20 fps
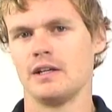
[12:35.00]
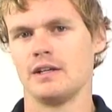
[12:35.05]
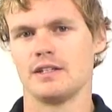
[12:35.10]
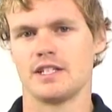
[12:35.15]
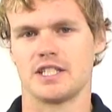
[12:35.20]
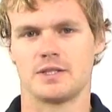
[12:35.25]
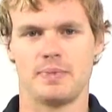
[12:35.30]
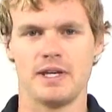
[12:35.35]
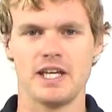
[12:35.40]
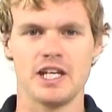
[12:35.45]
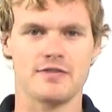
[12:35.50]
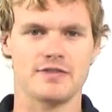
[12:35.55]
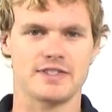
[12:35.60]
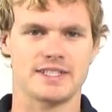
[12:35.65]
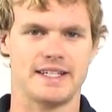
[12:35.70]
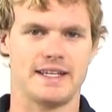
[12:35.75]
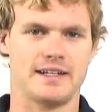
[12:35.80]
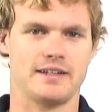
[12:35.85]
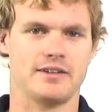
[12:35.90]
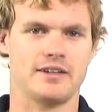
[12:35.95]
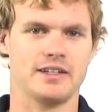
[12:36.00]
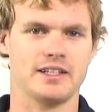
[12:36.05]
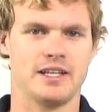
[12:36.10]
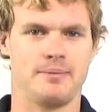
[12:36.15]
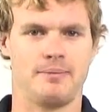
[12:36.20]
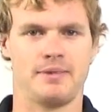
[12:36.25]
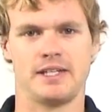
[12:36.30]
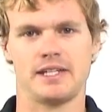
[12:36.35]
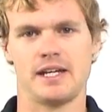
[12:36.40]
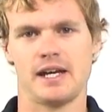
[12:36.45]
The speed of a satellite can
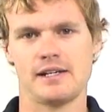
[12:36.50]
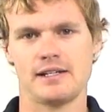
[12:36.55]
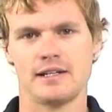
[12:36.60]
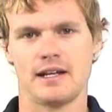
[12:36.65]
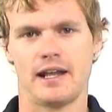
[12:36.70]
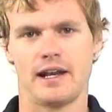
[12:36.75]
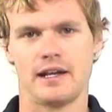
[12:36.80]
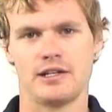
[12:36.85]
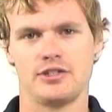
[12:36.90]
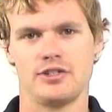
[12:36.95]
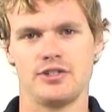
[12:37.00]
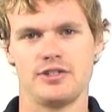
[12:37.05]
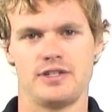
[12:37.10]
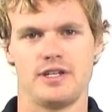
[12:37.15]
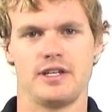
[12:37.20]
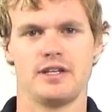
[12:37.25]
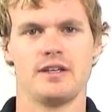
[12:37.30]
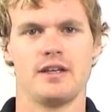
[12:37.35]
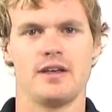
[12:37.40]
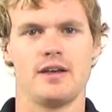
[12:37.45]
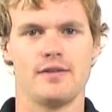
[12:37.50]
be calculated using